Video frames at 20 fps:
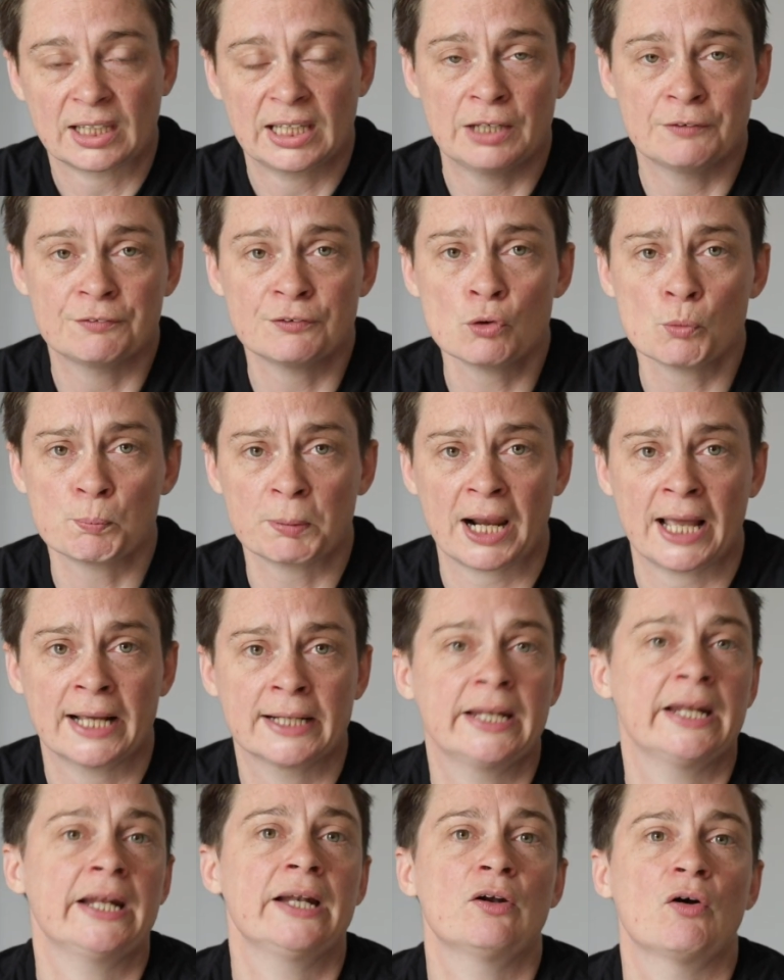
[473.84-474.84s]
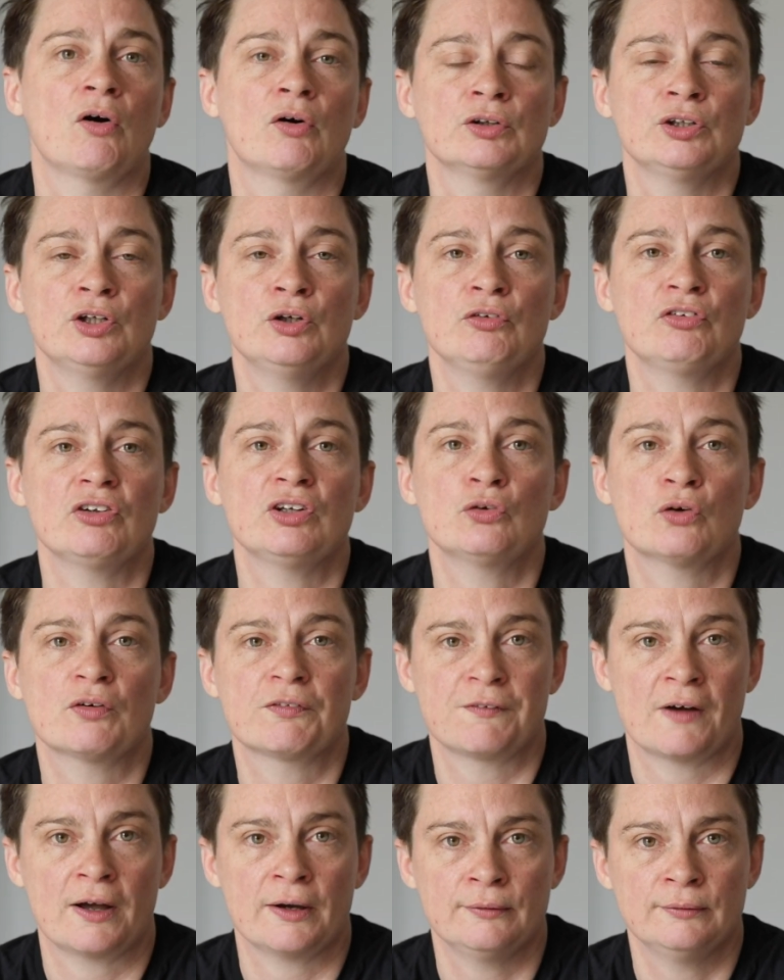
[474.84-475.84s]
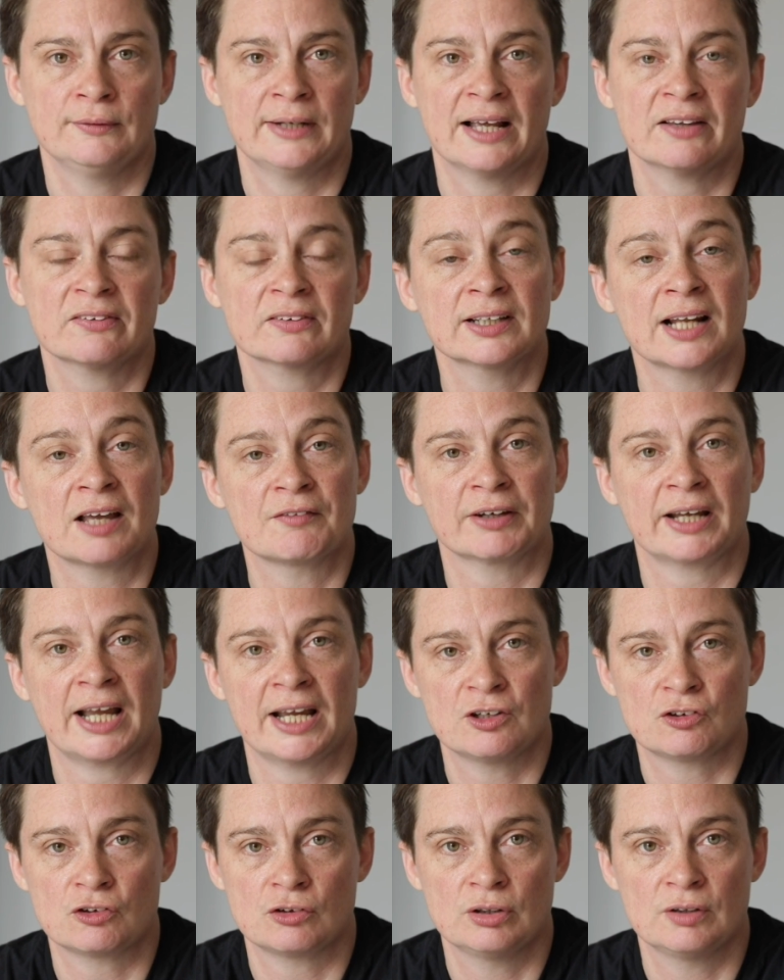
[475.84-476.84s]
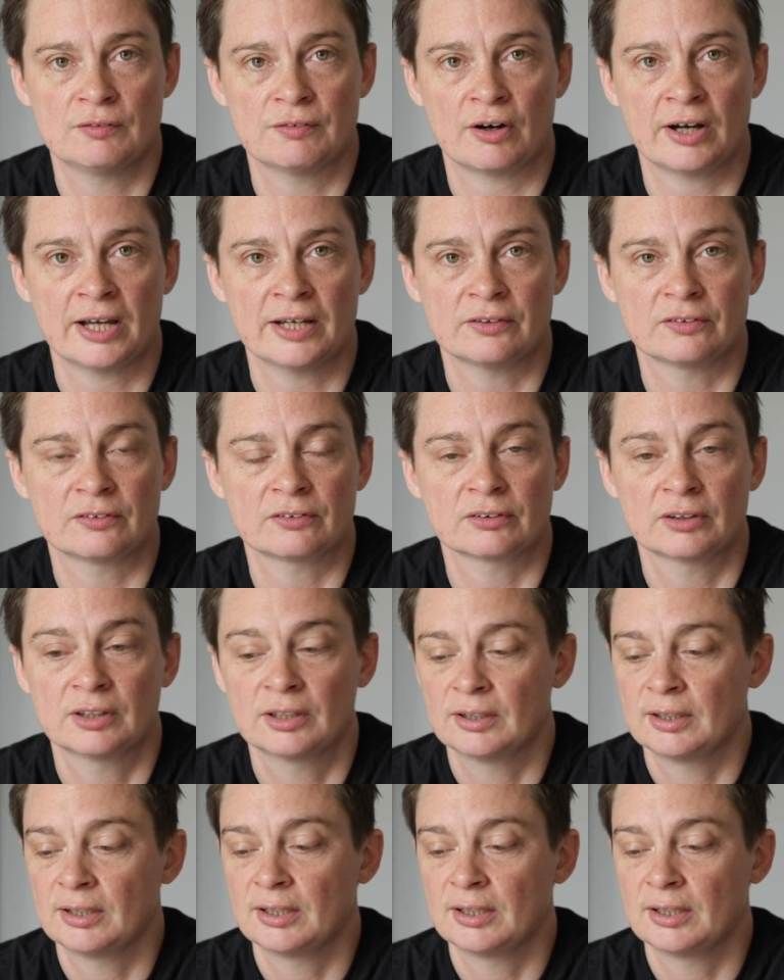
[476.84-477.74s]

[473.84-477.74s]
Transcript: if you're planning on using your phone as a navigation device